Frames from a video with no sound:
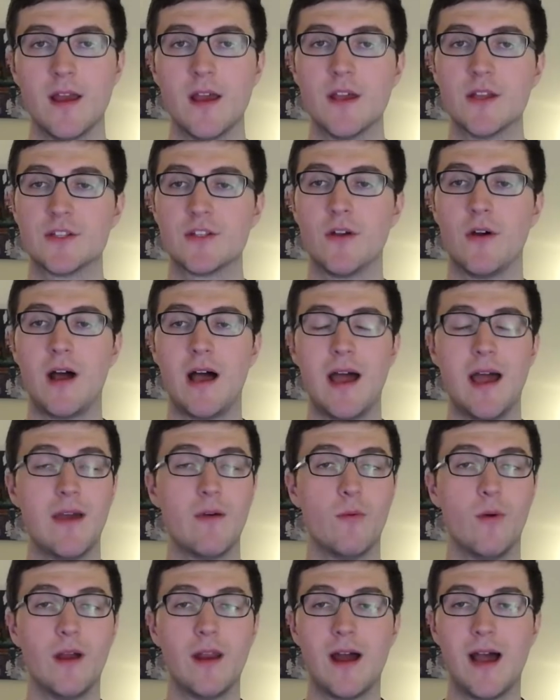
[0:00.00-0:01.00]
So I
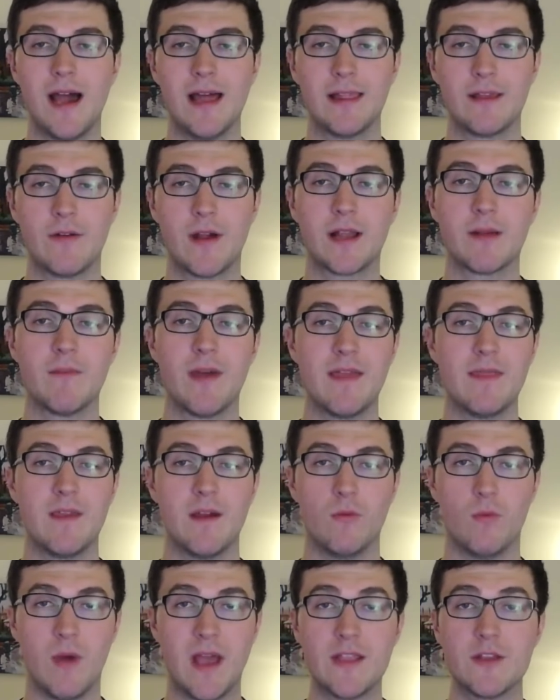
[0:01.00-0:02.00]
want to highly recommend
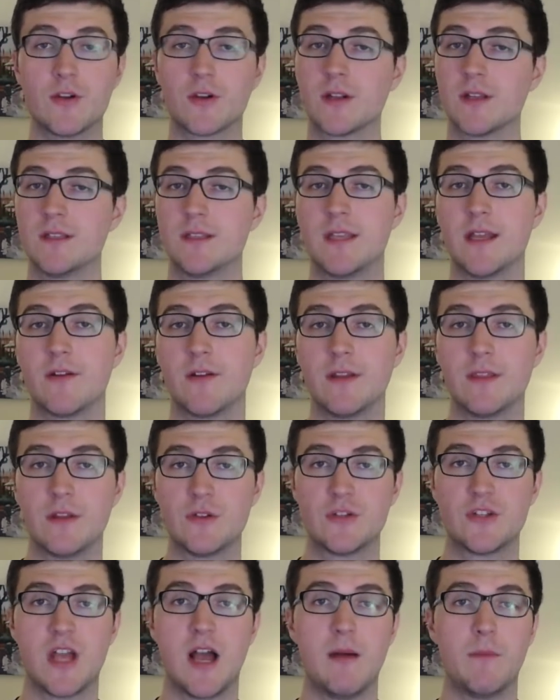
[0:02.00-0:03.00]
that when you're considering
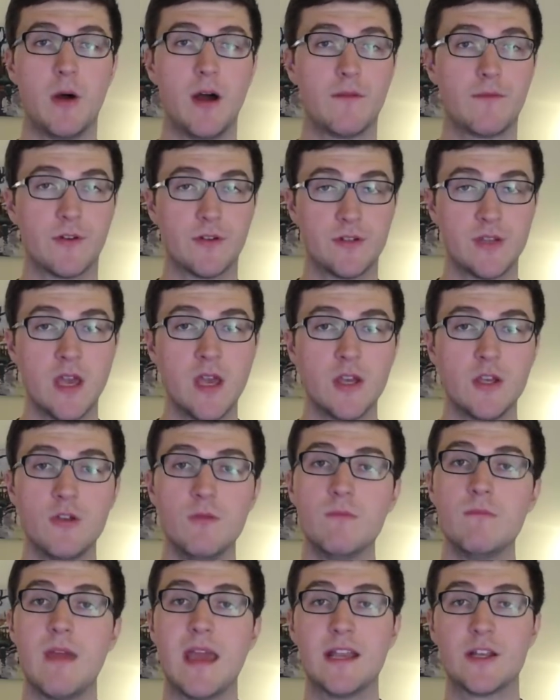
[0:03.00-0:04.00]
those job offers, you
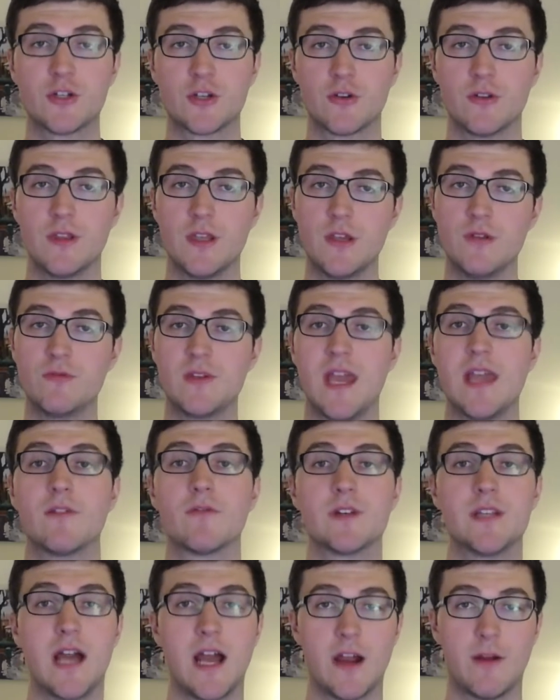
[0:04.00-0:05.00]
make sure that you take
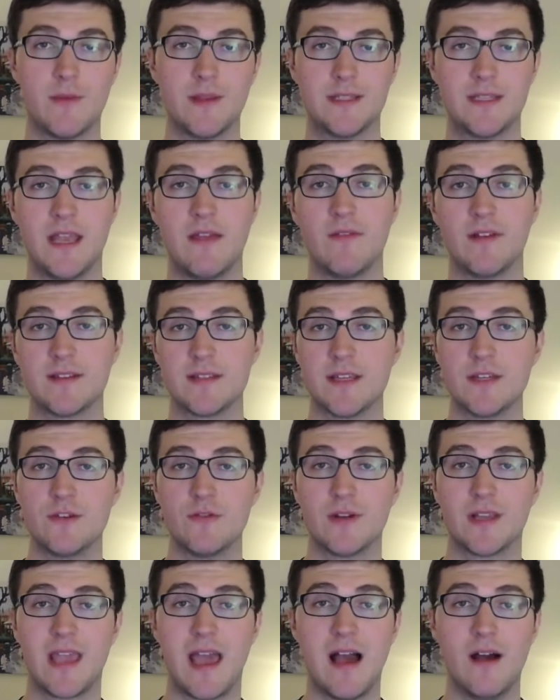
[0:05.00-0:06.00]
retirement savings into
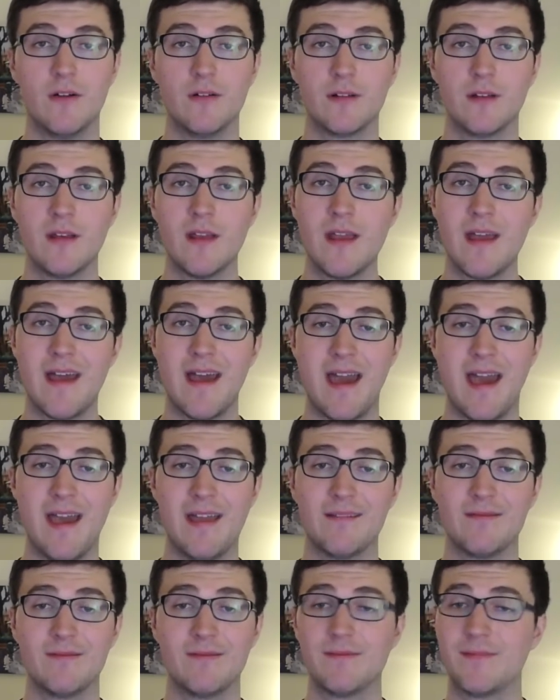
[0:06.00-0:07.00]
account.
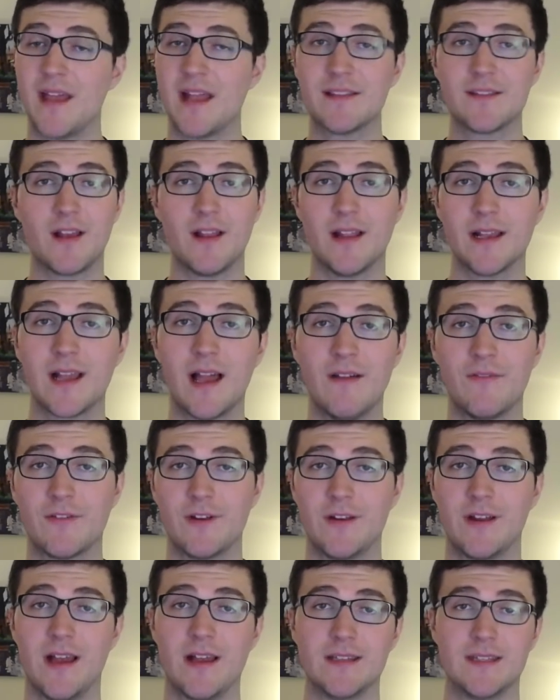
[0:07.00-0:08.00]
And that's all I got for
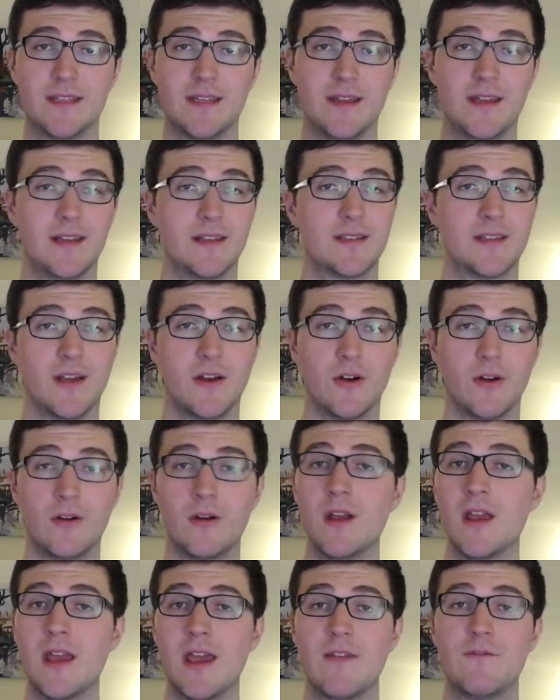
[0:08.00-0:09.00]
you guys today. So
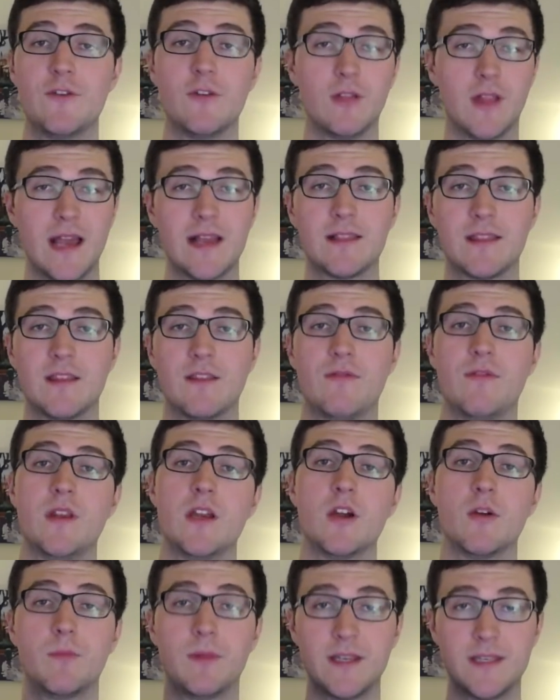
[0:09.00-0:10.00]
if you like this
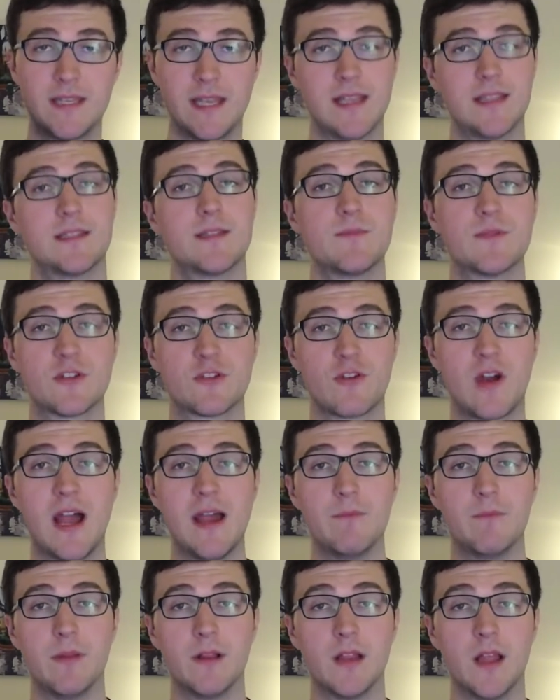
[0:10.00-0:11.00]
video, please hit
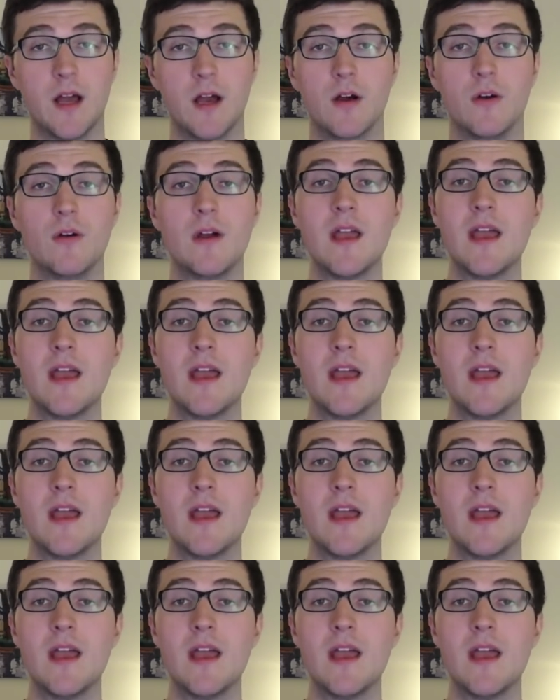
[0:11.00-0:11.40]
subscribe below.